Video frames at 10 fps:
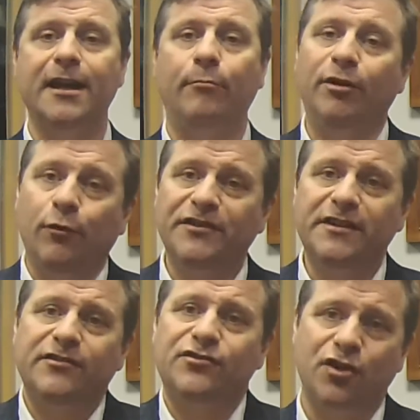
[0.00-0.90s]
But it
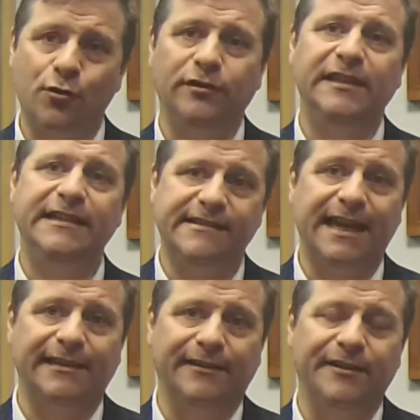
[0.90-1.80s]
wasn't totally
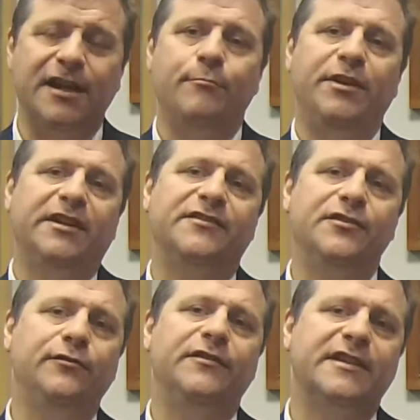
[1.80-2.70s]
settled, because
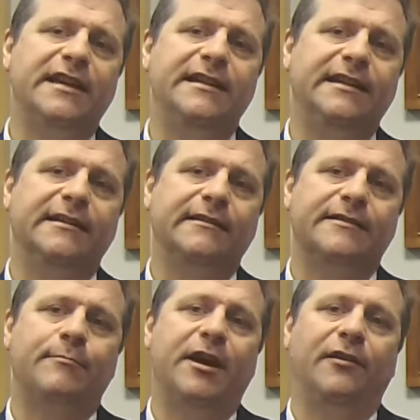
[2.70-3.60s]
Newton's ideas
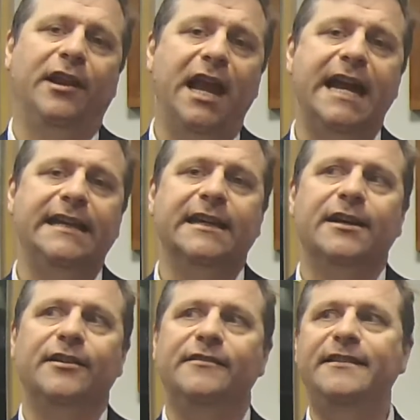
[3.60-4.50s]
about light
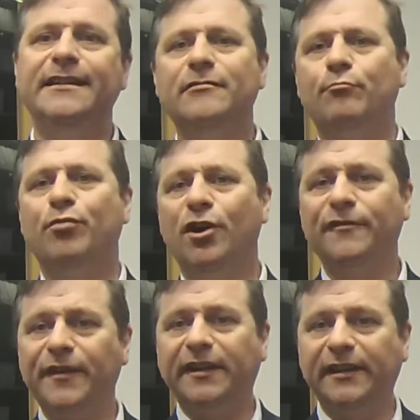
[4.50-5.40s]
didn't
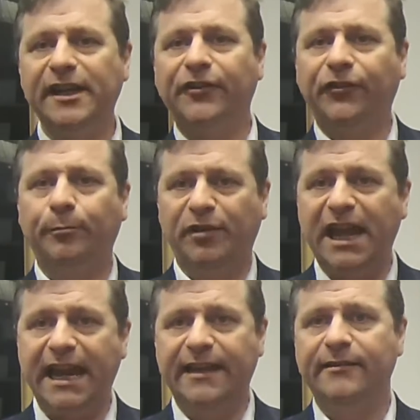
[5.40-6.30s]
perfectly
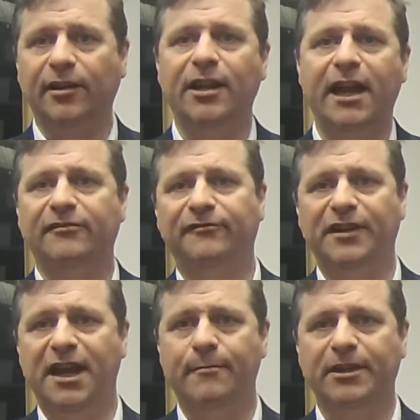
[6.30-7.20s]
explain a lot of
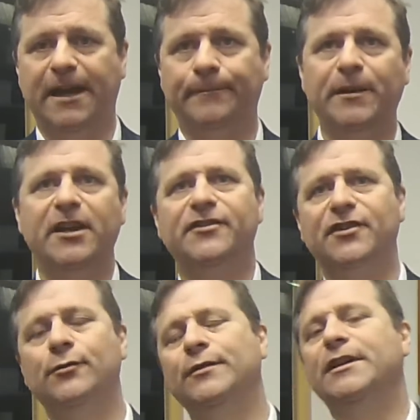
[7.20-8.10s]
phenomena.
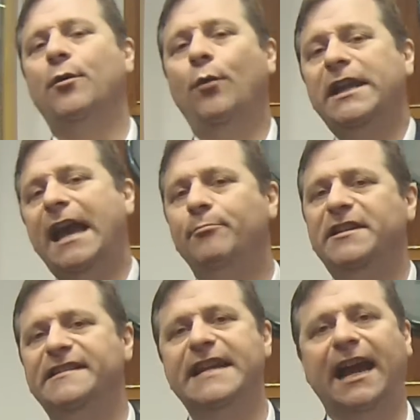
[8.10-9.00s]
So what
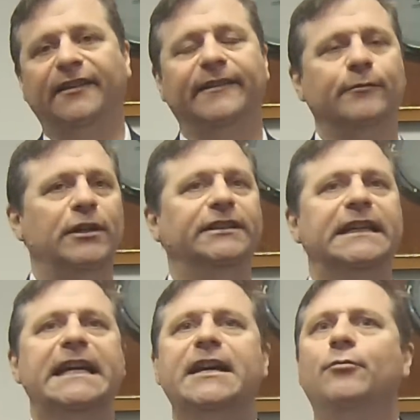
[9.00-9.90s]
happens next? Well,
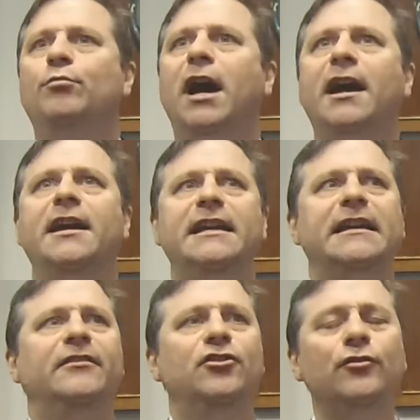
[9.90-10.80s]
uh,
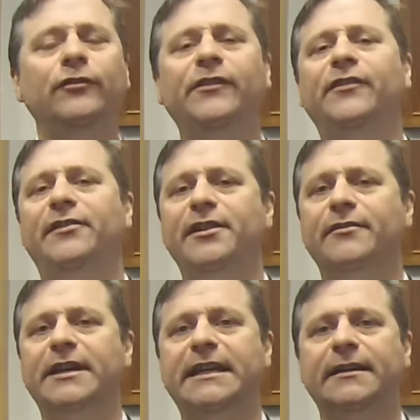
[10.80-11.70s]
Newton's
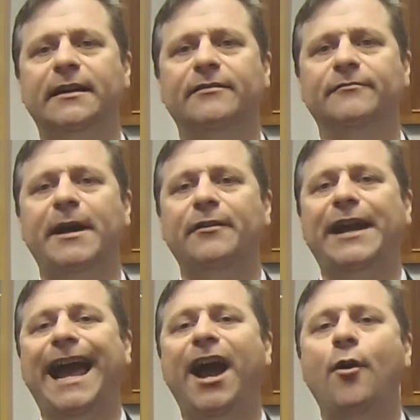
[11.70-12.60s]
theory about
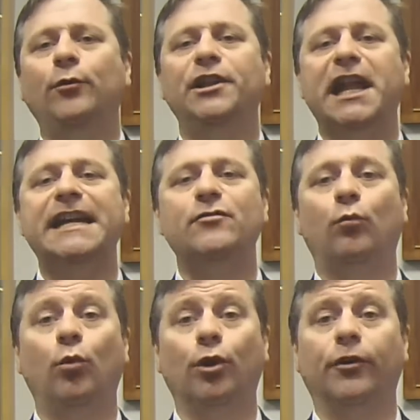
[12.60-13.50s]
how light
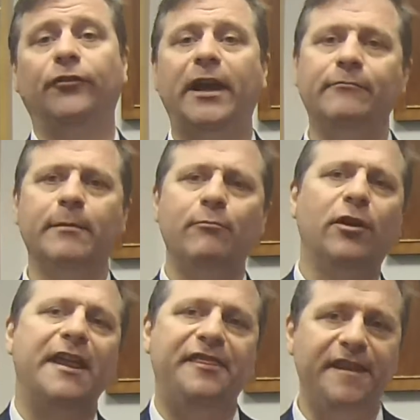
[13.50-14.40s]
works. And
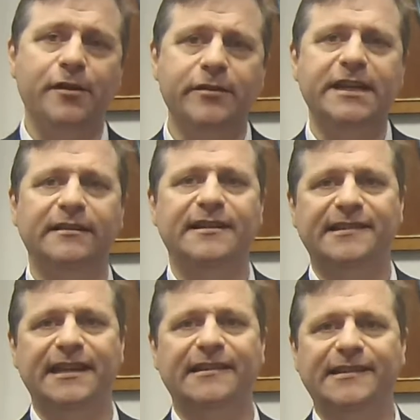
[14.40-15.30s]
remember, a theory in
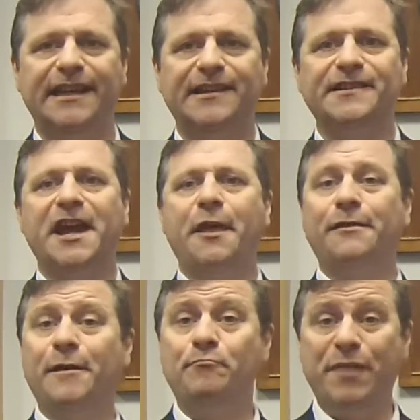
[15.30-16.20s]
this sense is
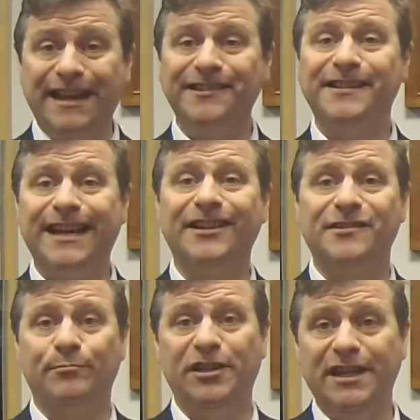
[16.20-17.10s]
the best
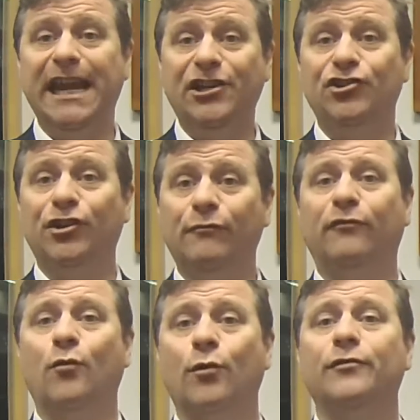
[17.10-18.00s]
explanation
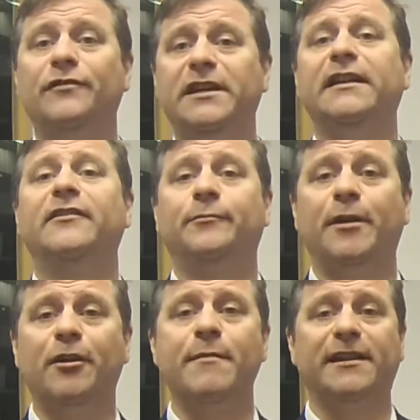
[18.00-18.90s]
for the
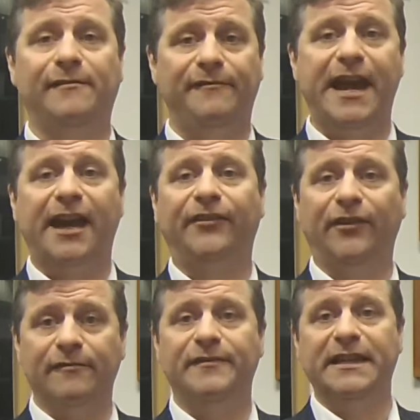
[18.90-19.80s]
experimental facts
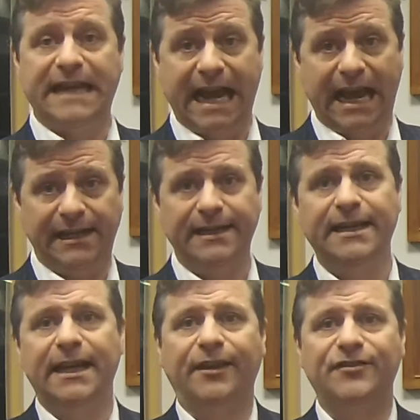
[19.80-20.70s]
of the day.
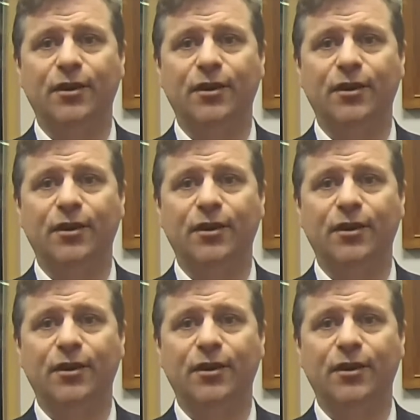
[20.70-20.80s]
And